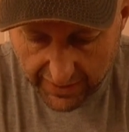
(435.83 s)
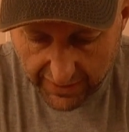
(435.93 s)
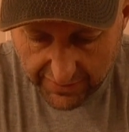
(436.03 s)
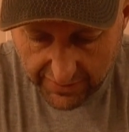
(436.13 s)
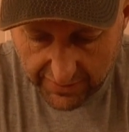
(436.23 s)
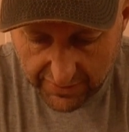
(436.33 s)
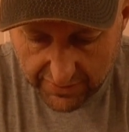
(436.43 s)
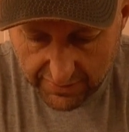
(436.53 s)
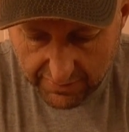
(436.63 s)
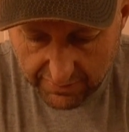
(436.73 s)
housing
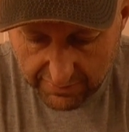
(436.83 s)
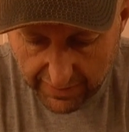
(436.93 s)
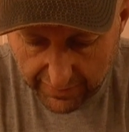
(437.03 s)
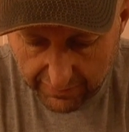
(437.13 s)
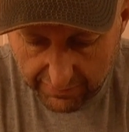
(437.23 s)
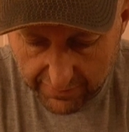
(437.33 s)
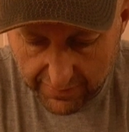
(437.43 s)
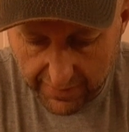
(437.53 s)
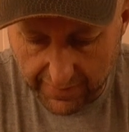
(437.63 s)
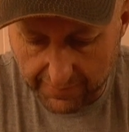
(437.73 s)
is dead.
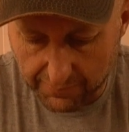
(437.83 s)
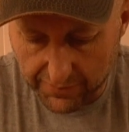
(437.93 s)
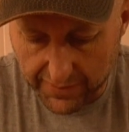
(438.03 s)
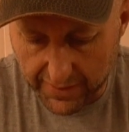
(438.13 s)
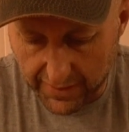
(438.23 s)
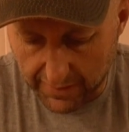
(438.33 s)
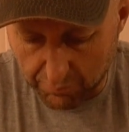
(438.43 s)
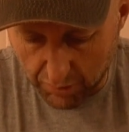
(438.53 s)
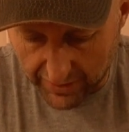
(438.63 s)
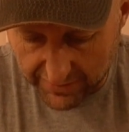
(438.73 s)
The Brite